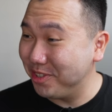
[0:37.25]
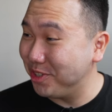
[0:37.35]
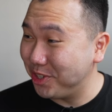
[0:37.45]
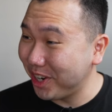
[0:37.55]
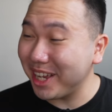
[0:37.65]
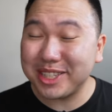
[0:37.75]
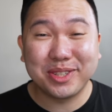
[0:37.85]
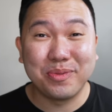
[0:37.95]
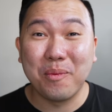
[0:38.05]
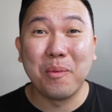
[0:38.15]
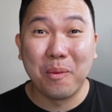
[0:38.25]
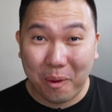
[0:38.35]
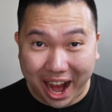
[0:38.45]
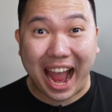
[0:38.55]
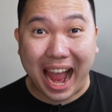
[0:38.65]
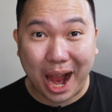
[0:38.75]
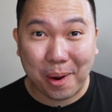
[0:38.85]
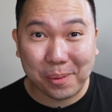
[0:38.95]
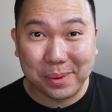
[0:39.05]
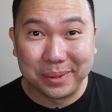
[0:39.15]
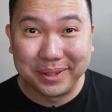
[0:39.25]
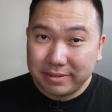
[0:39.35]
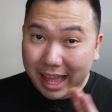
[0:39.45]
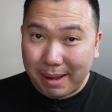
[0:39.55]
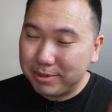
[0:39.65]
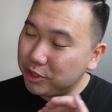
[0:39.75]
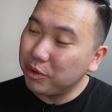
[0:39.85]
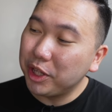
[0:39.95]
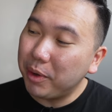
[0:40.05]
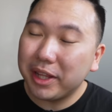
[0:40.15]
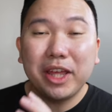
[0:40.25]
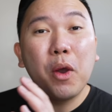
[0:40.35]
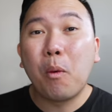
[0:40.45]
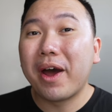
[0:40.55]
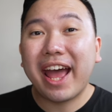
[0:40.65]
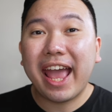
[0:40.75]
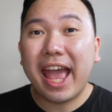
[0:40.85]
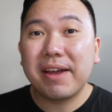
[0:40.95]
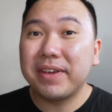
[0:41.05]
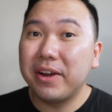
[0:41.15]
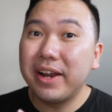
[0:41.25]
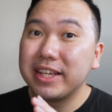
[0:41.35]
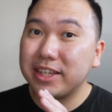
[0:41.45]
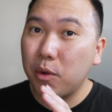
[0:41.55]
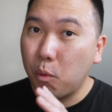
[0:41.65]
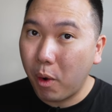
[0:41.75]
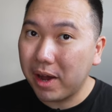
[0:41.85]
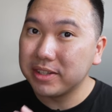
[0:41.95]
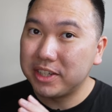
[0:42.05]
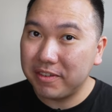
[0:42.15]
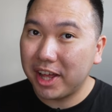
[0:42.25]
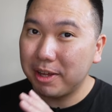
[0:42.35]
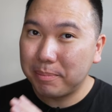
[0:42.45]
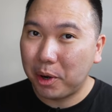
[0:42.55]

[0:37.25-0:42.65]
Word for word: Just wow. Now, just really quickly, what I have here is a well-developed